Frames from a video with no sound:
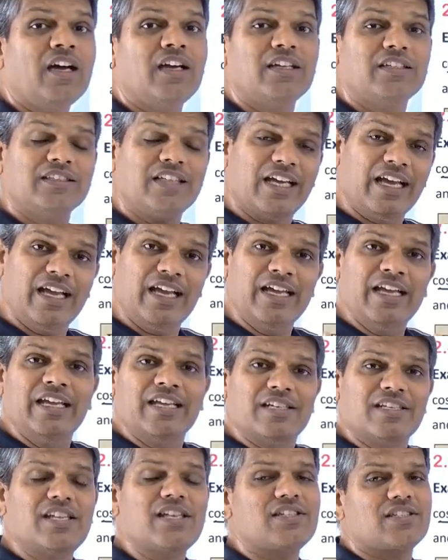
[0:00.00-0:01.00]
the
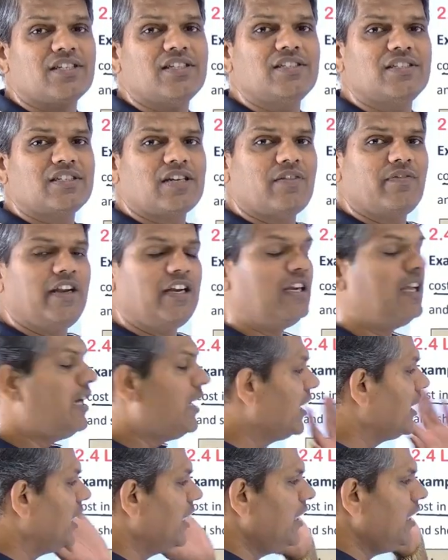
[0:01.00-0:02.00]
distance traveled
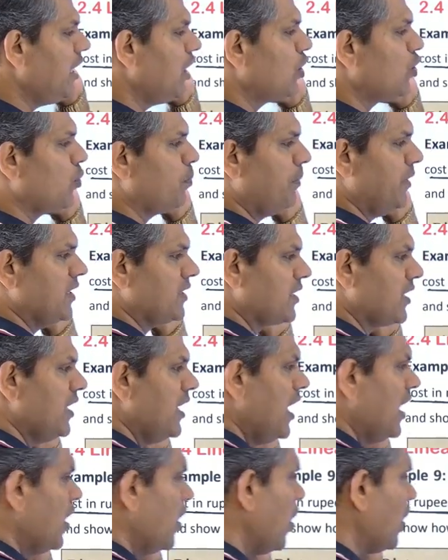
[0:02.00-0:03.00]
in rupees.
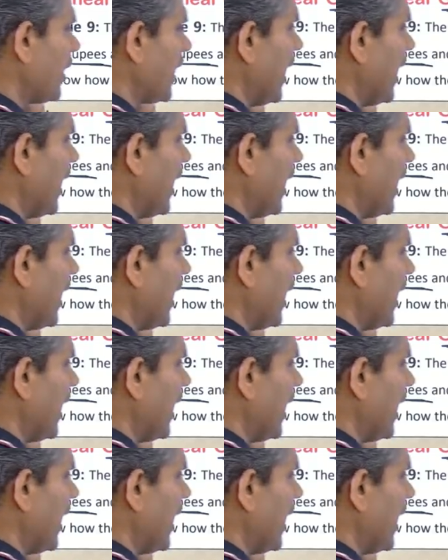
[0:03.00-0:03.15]
Okay,